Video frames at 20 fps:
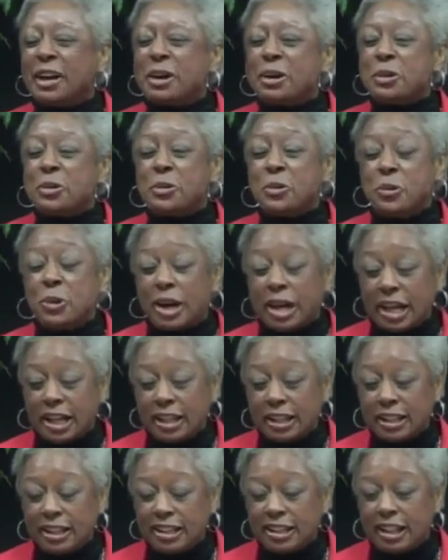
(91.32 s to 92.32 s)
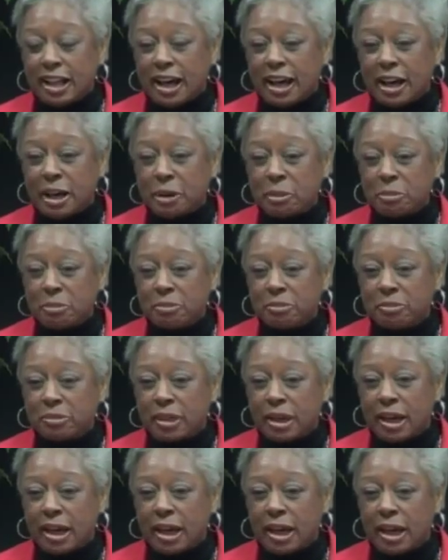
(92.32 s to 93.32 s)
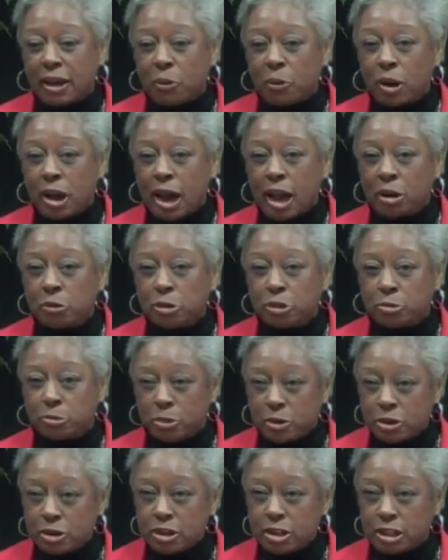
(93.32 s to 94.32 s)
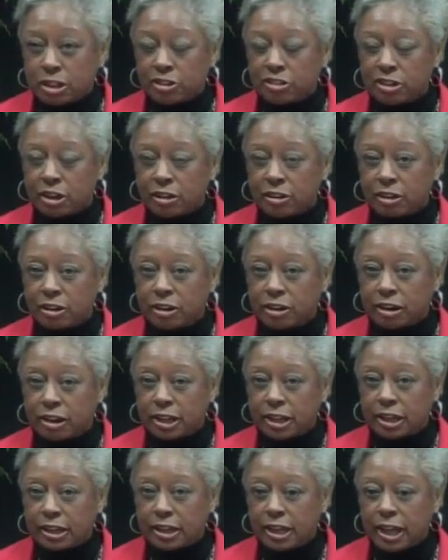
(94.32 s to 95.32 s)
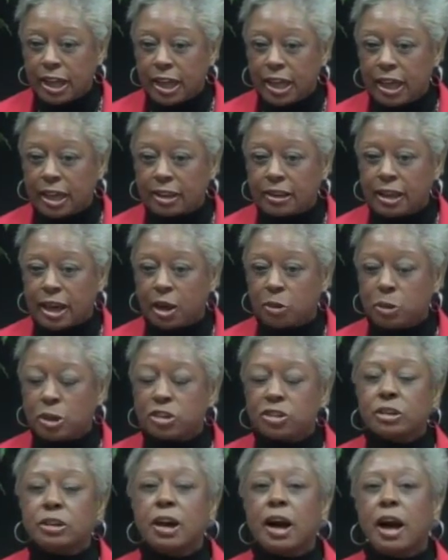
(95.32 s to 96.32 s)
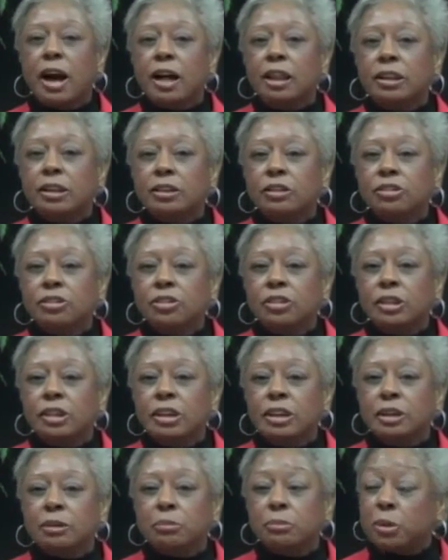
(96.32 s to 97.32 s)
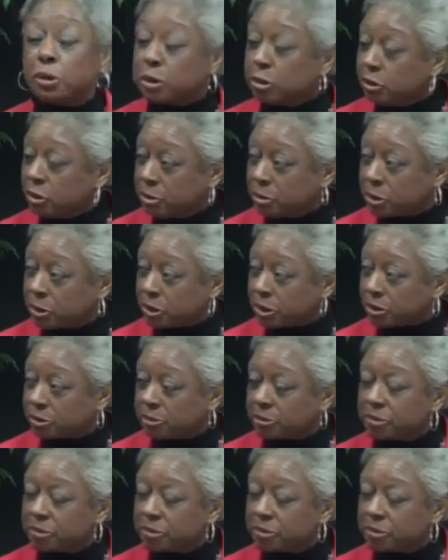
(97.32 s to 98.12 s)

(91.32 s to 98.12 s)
Well, I was born in South Carolina, and I went to college in Baltimore.